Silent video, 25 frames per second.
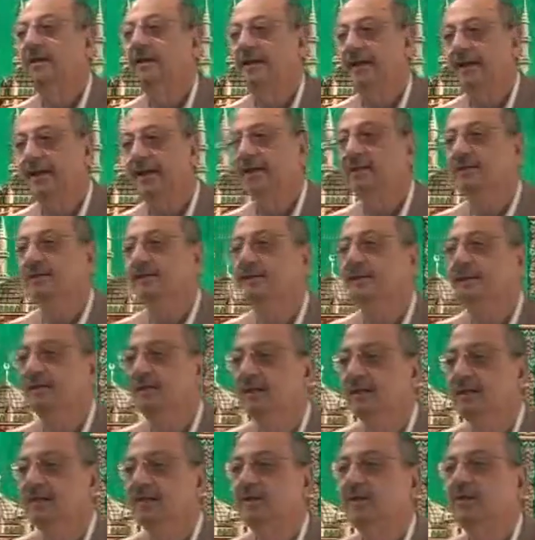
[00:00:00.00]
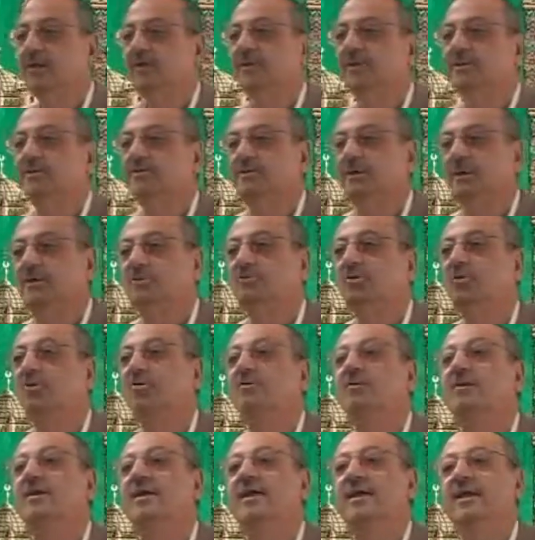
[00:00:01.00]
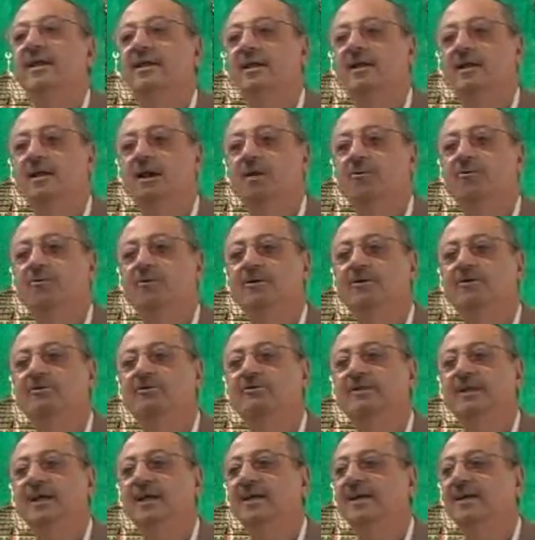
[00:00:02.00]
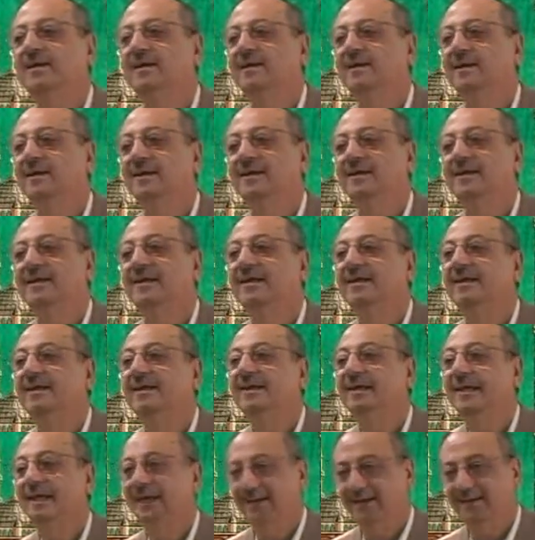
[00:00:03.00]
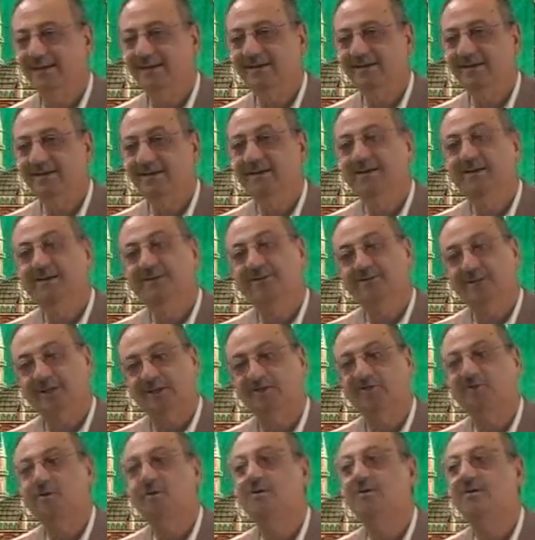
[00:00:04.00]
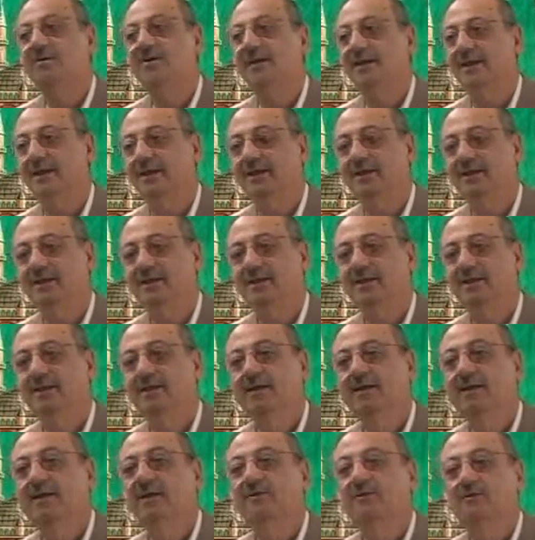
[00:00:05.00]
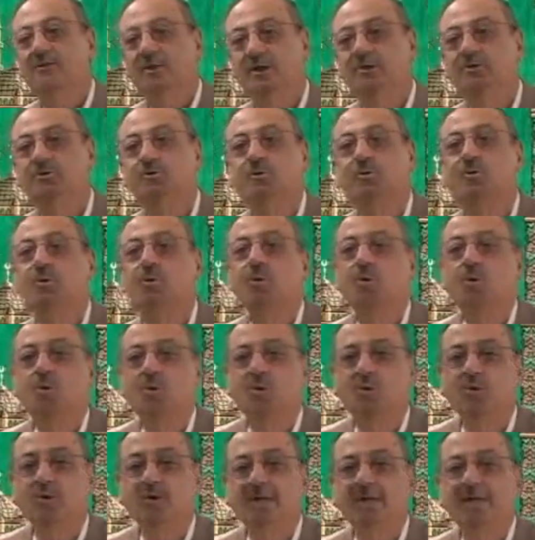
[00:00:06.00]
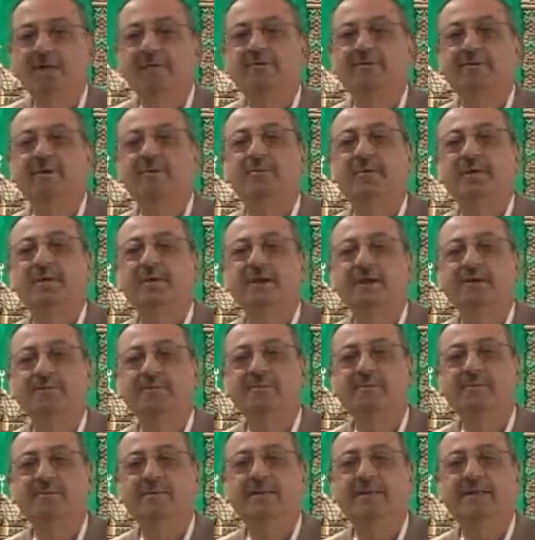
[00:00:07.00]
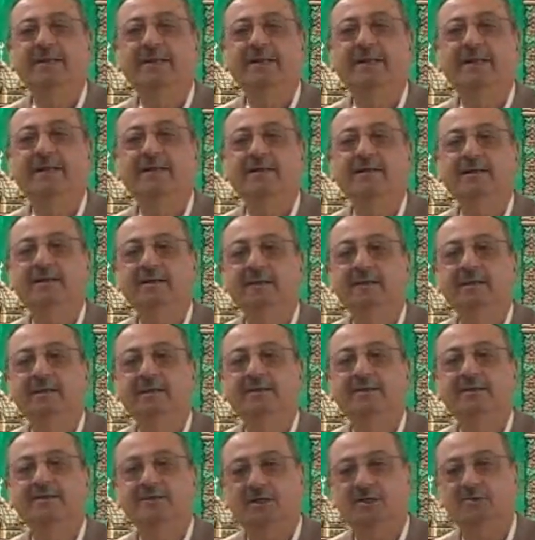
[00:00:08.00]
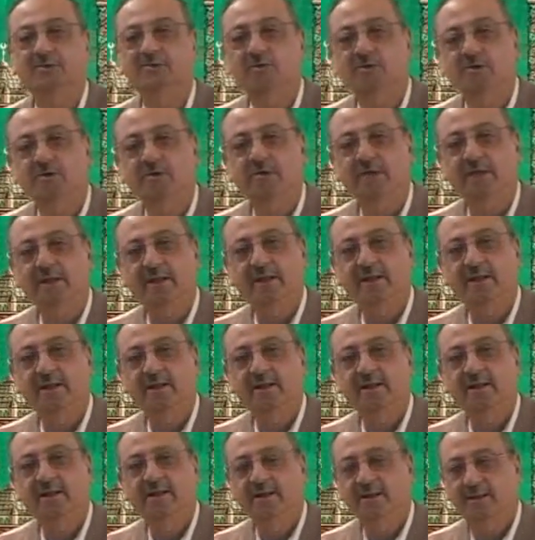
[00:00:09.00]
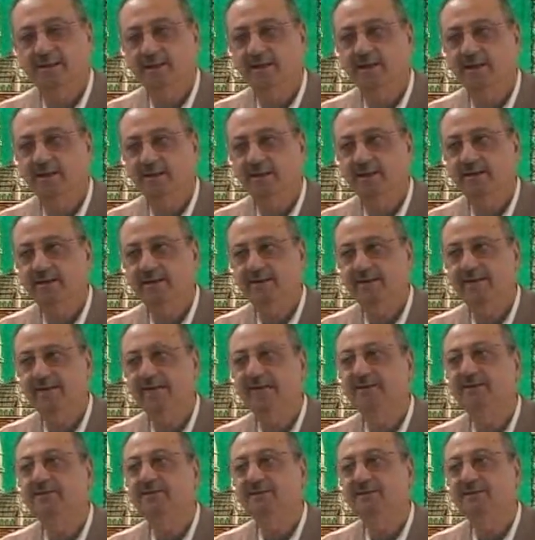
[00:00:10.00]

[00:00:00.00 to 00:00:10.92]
In Tazurni. How will you say? In Tazurni. Tazuruni will become in Tazurni. in